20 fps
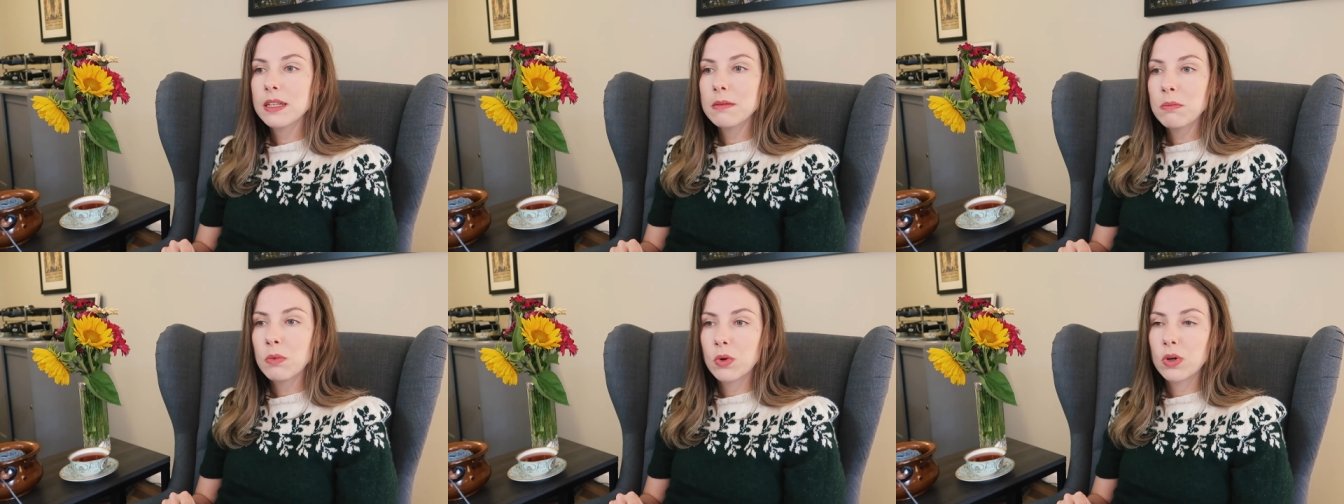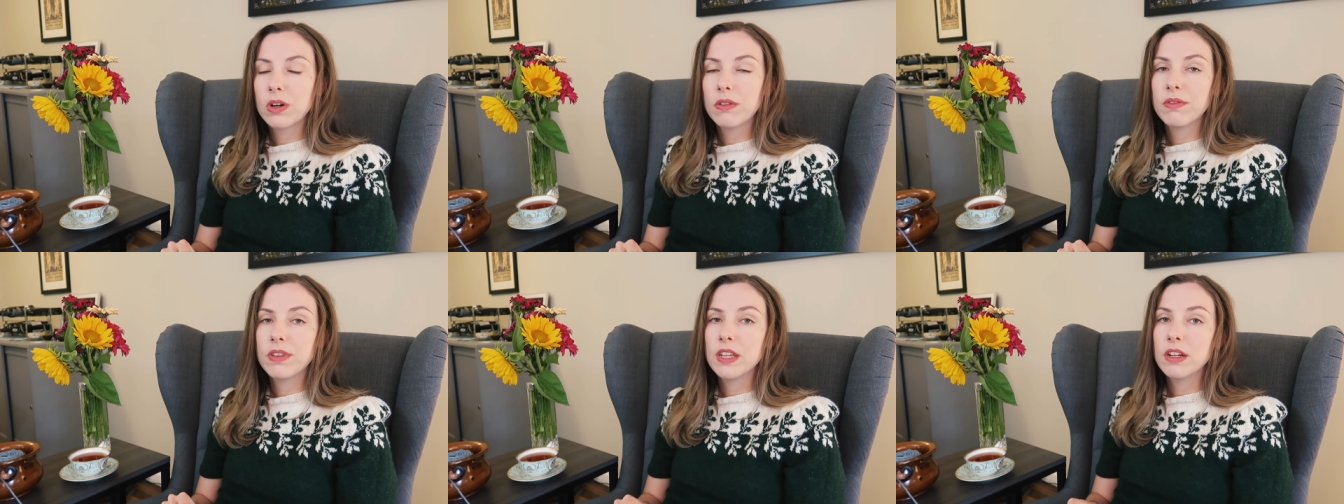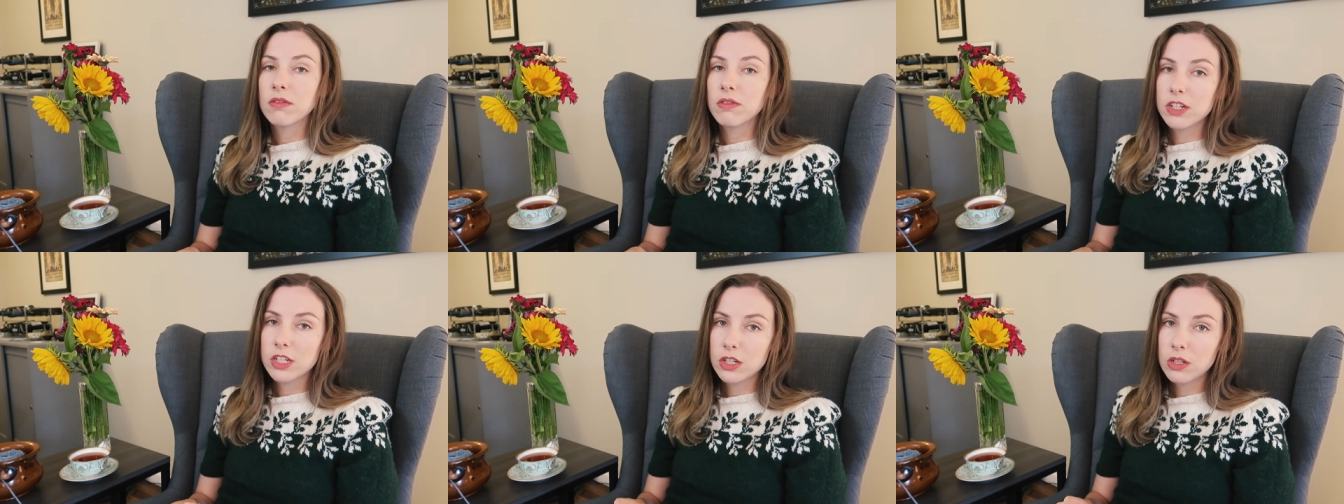more of the
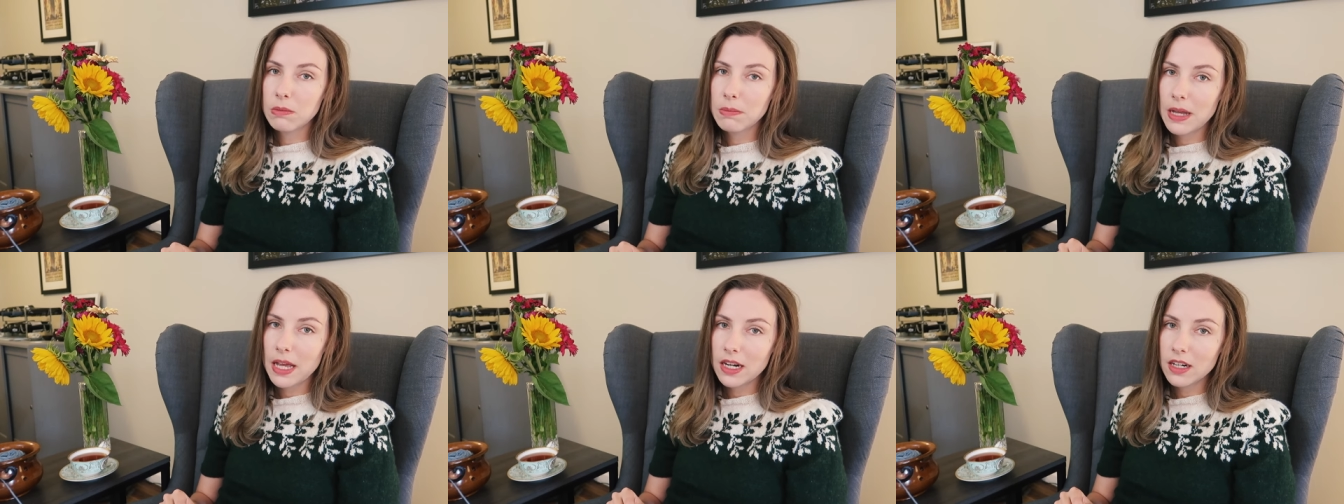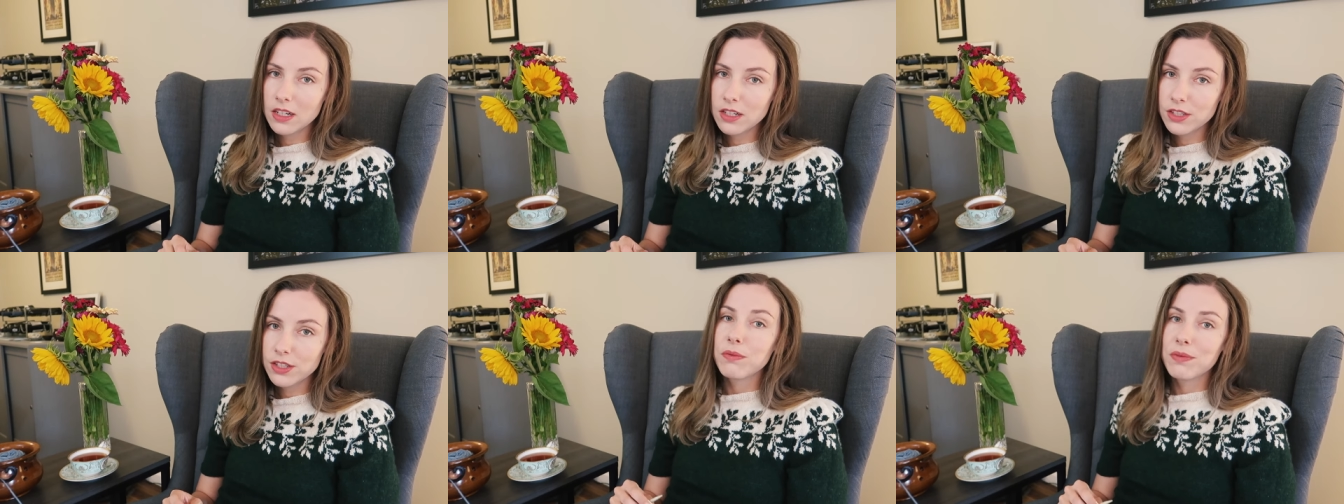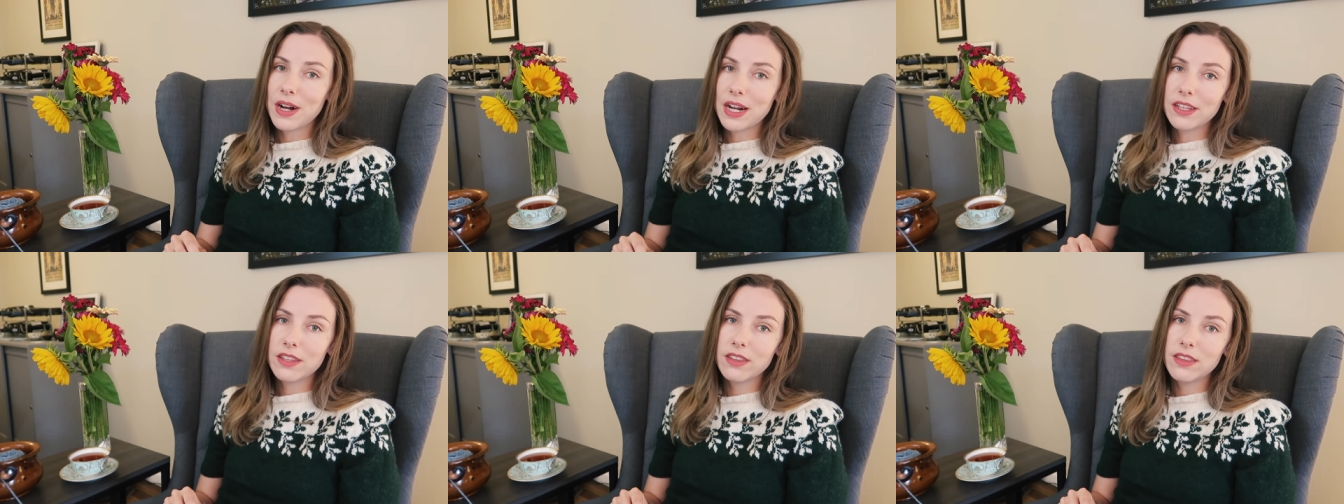original patterns
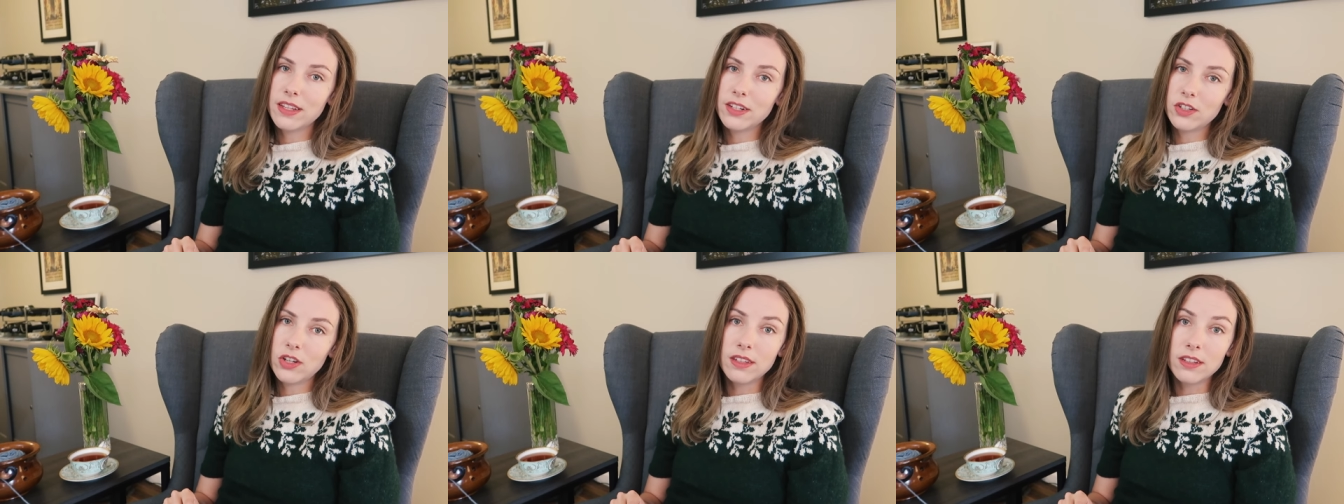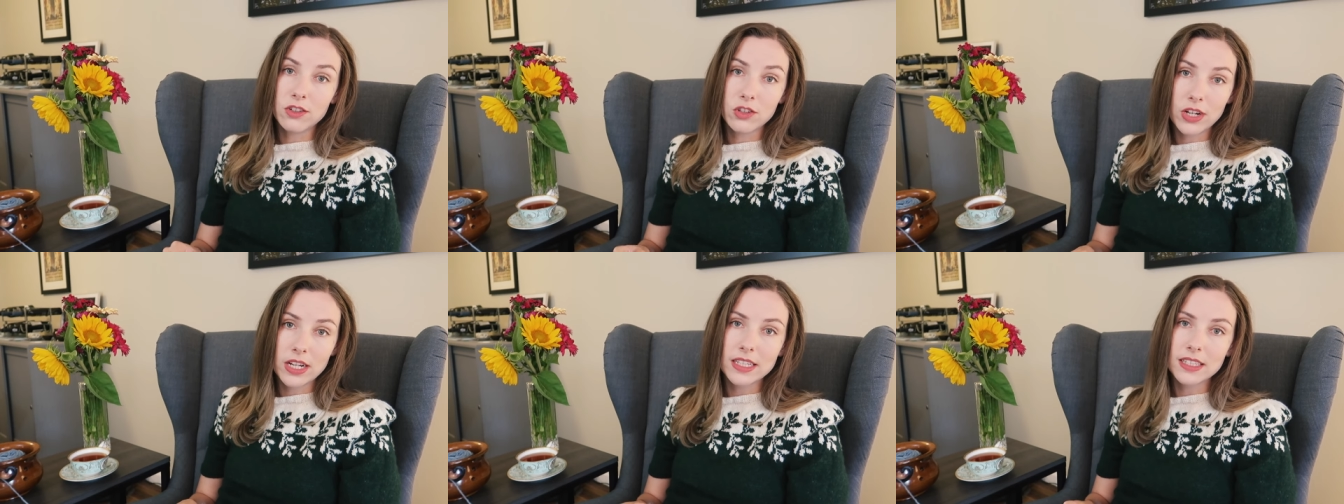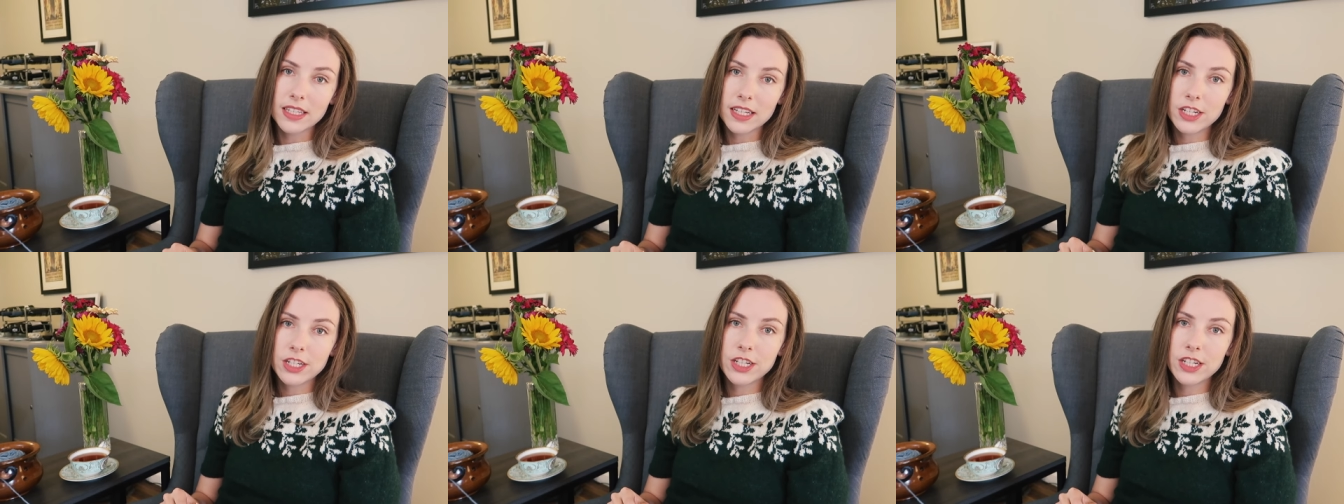rather than the
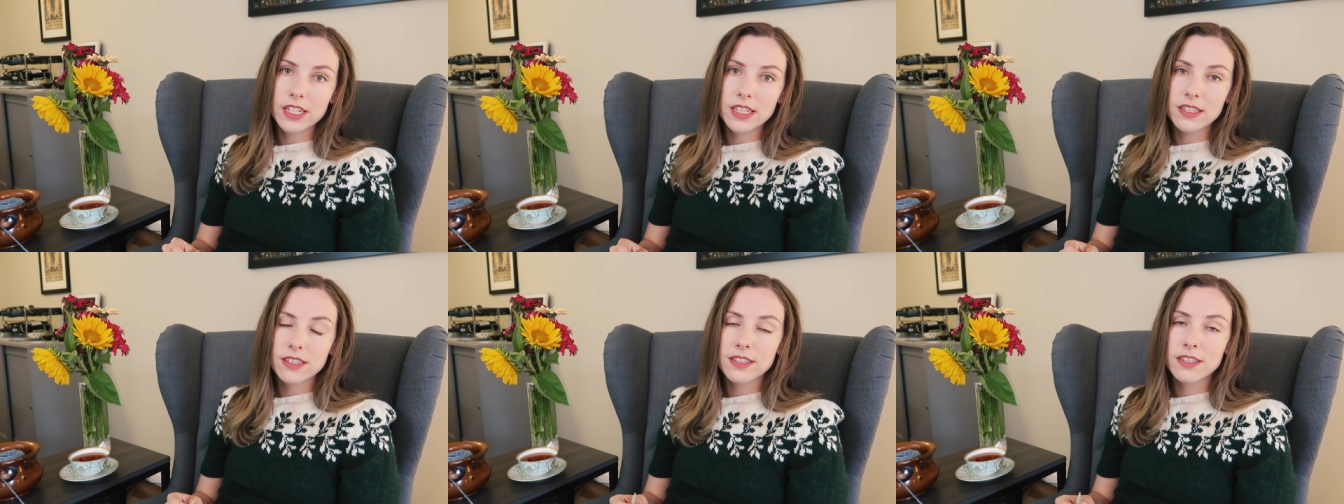translations.